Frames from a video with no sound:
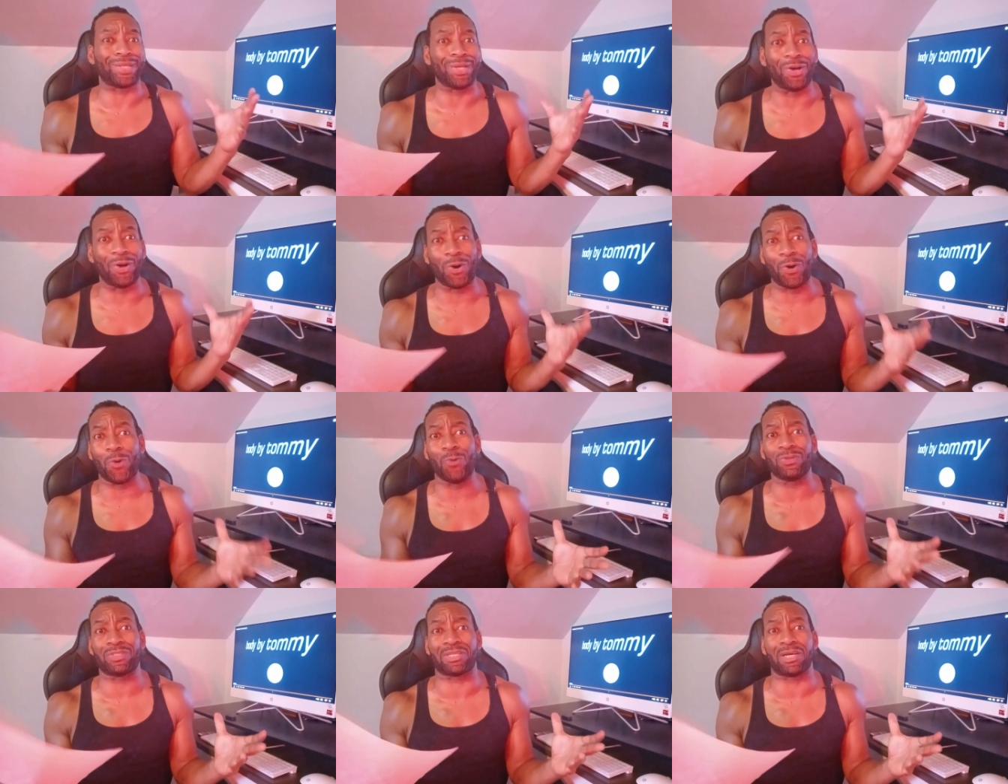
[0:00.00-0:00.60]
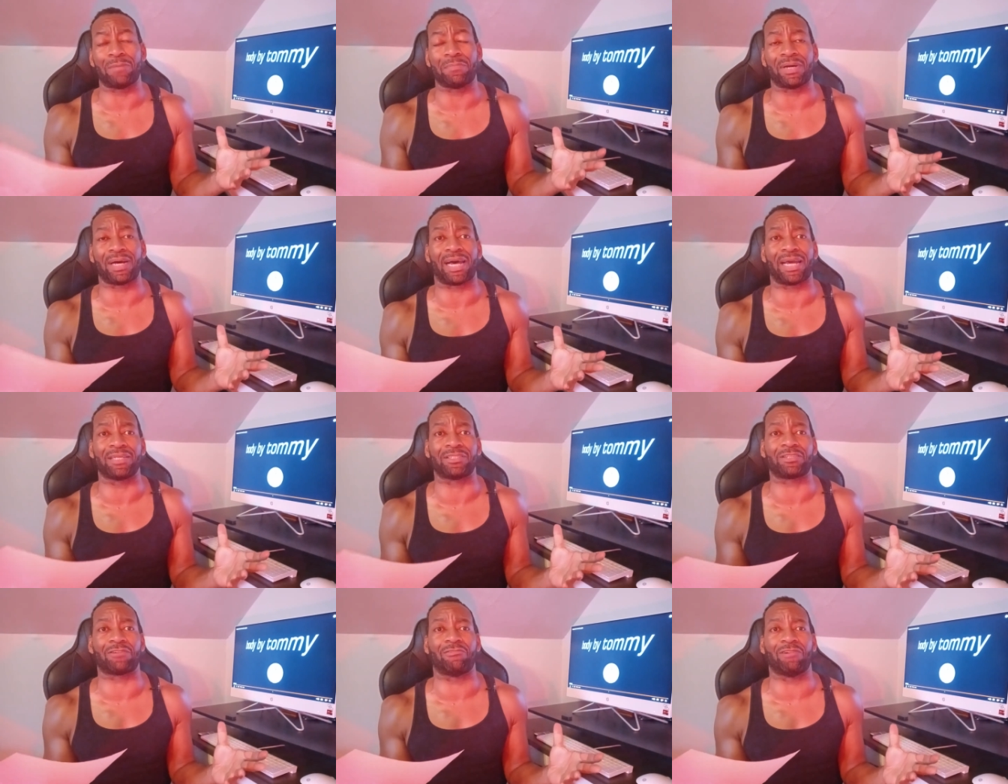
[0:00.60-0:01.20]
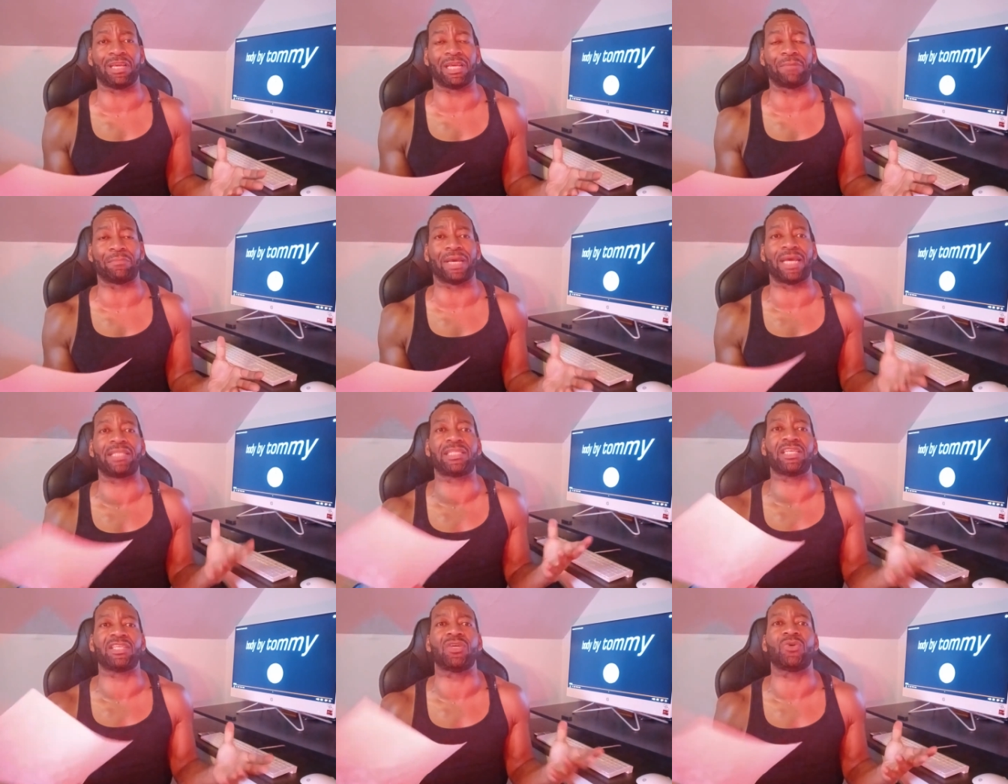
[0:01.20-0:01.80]
A whole tub of ice cream.
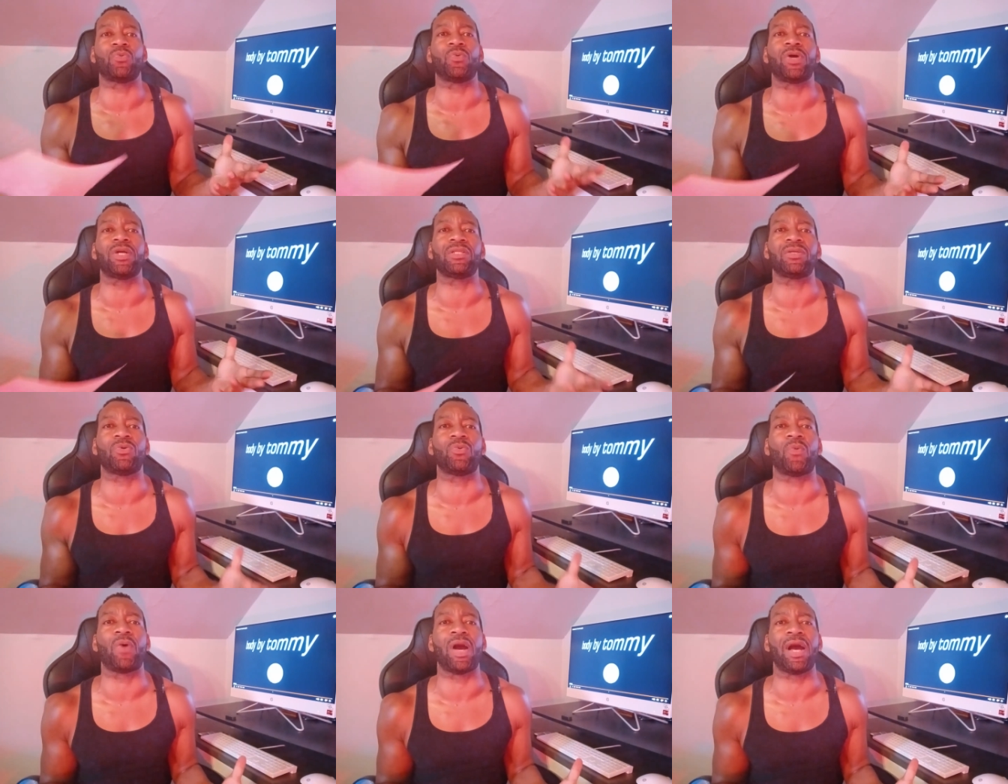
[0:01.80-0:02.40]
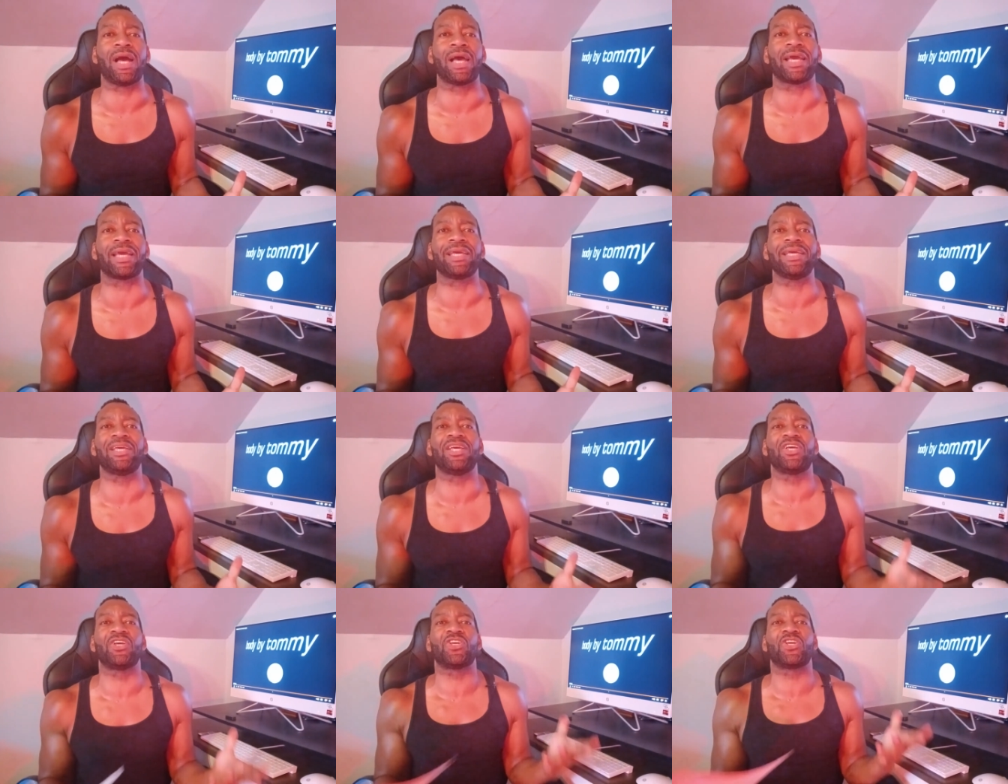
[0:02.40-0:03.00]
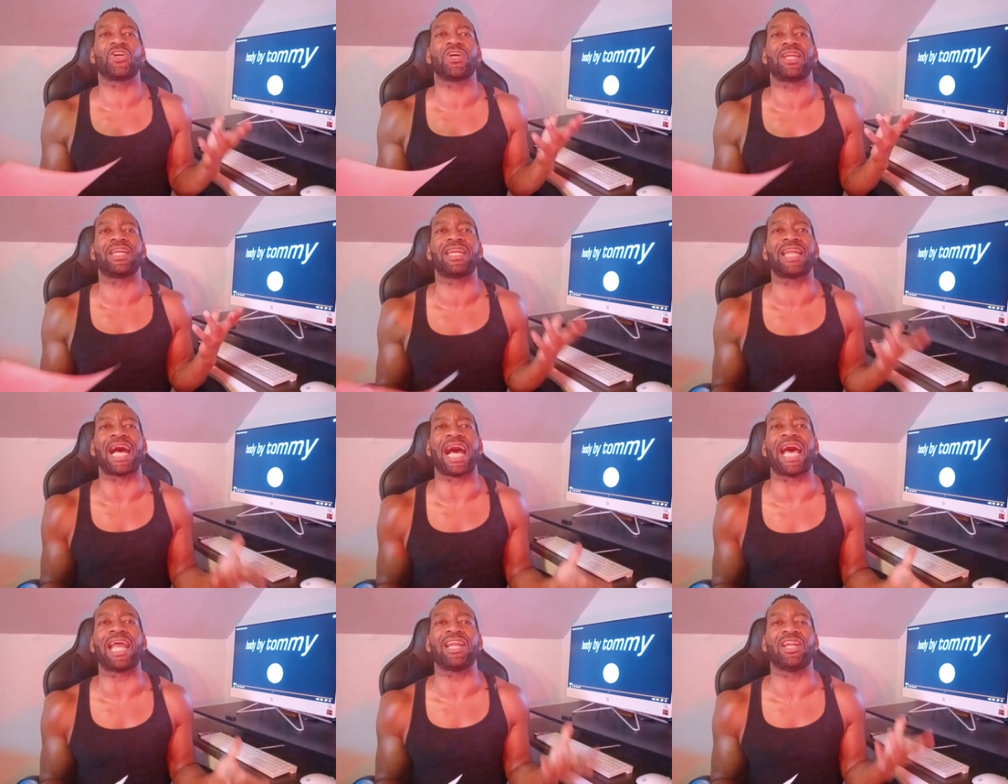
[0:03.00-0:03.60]
And then you wonder why you're
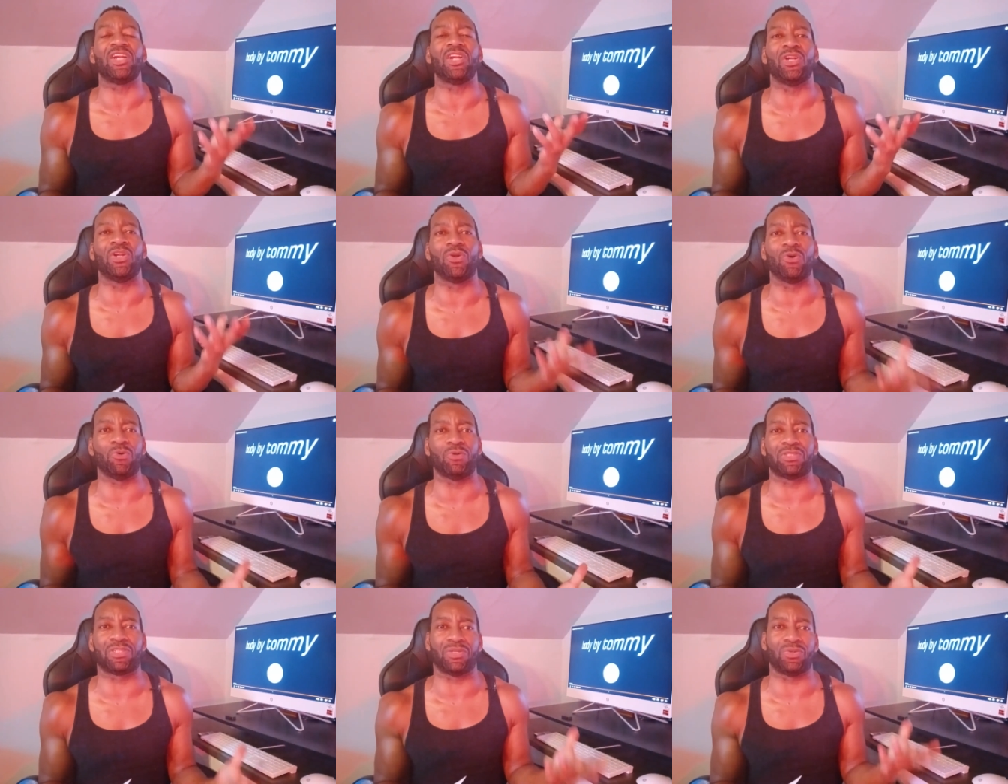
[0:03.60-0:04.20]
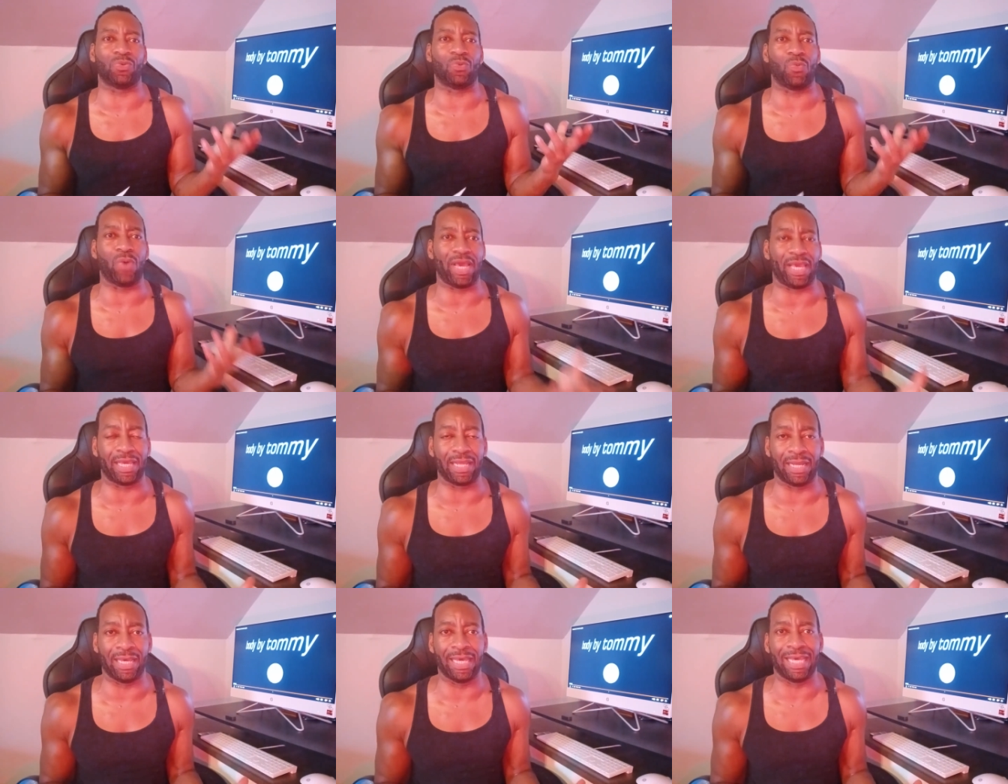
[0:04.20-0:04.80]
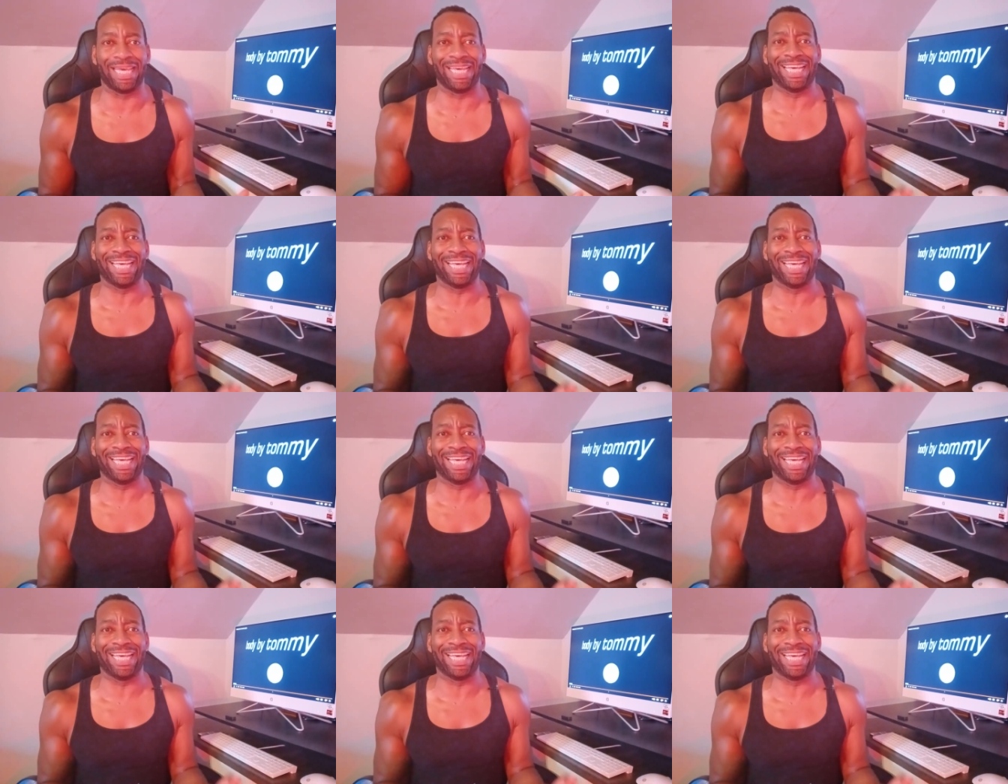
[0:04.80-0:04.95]
not losing weight.